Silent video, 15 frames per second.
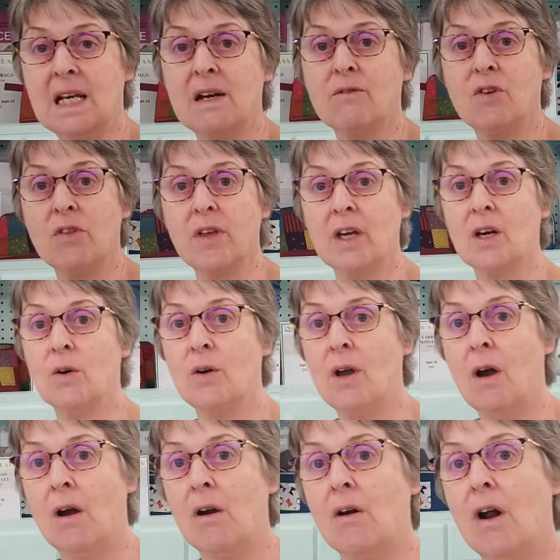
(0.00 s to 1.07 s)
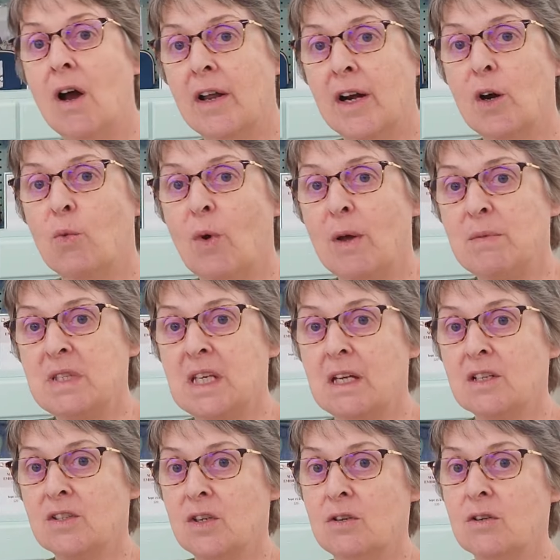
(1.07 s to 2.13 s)
and everything are on our
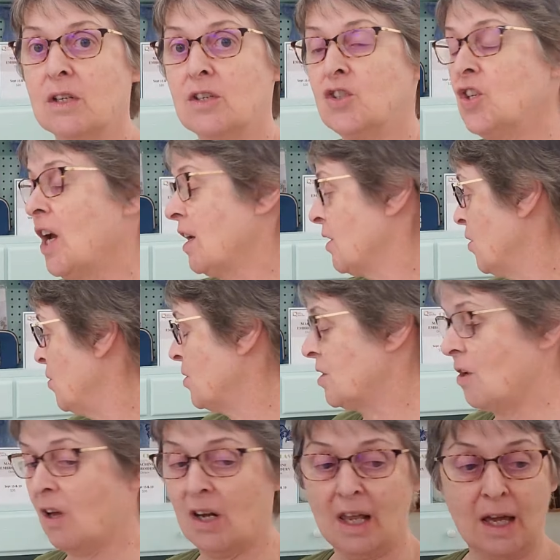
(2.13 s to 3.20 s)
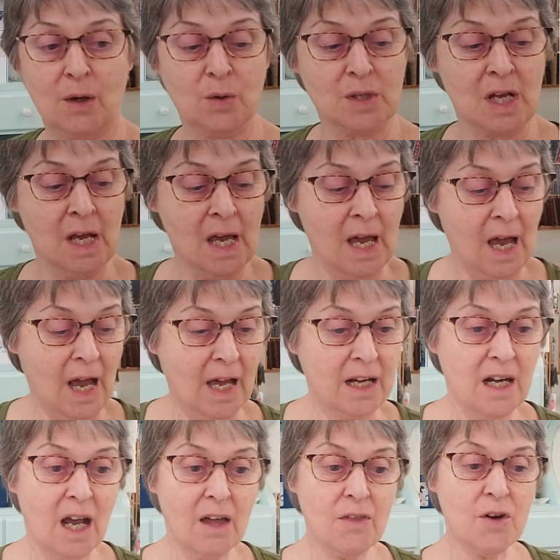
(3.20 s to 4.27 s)
website, so you can check those all out.
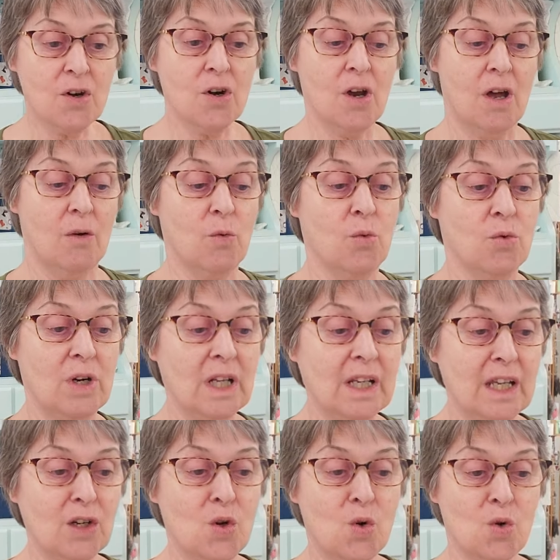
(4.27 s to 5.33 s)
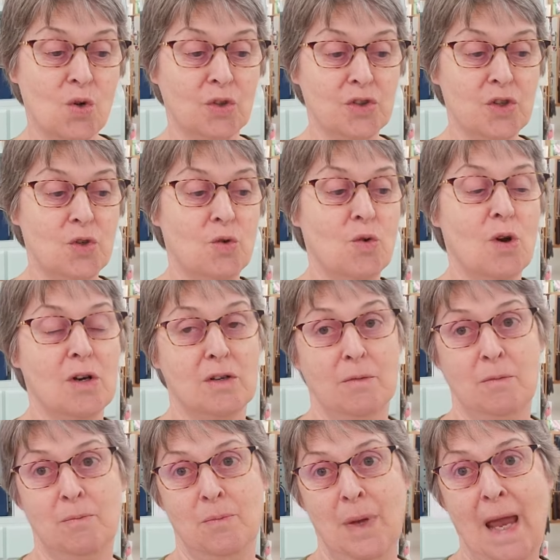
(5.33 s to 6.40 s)
Another really cool new
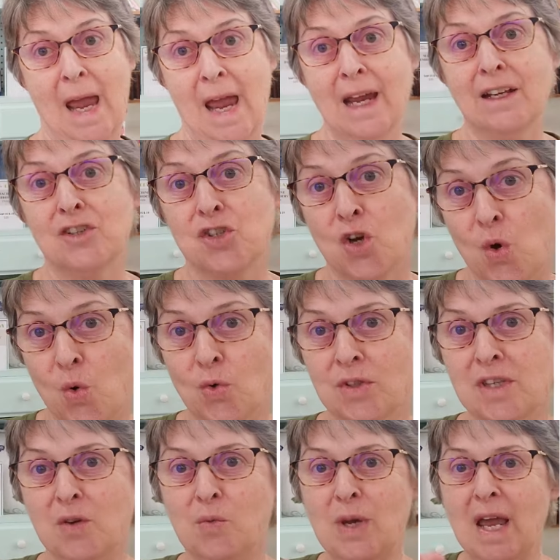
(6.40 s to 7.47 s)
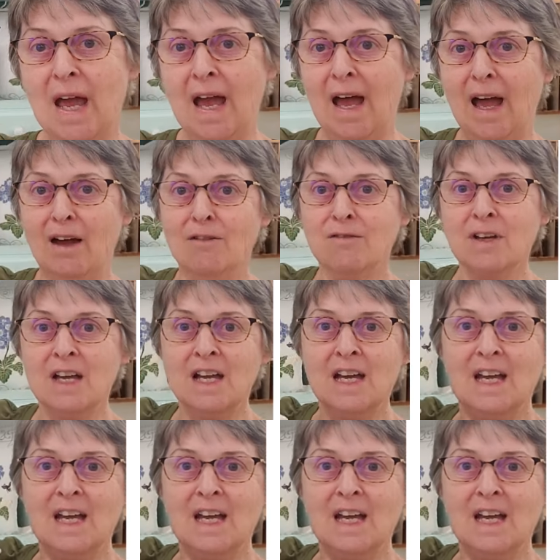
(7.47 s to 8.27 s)
bag tote that we have,